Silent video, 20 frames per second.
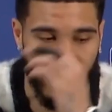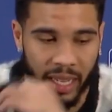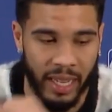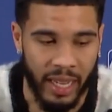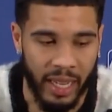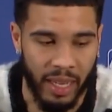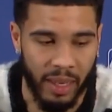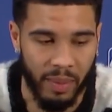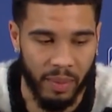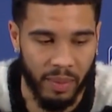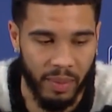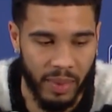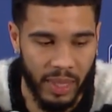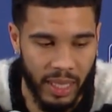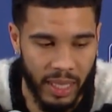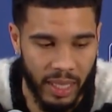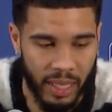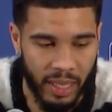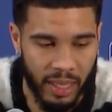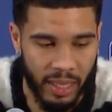game
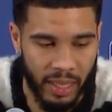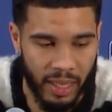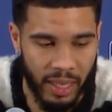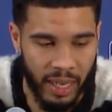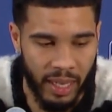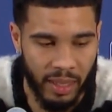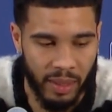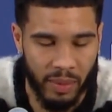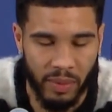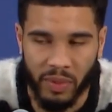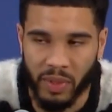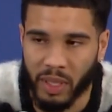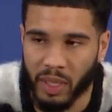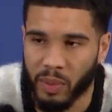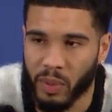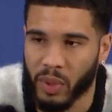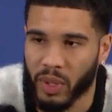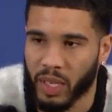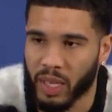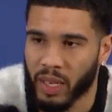got them
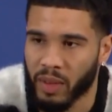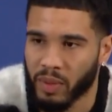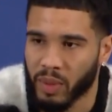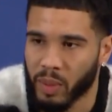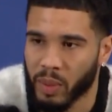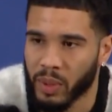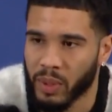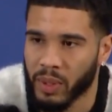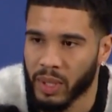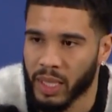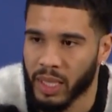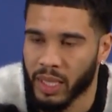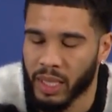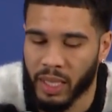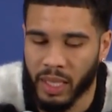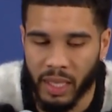feeling more comfortable, and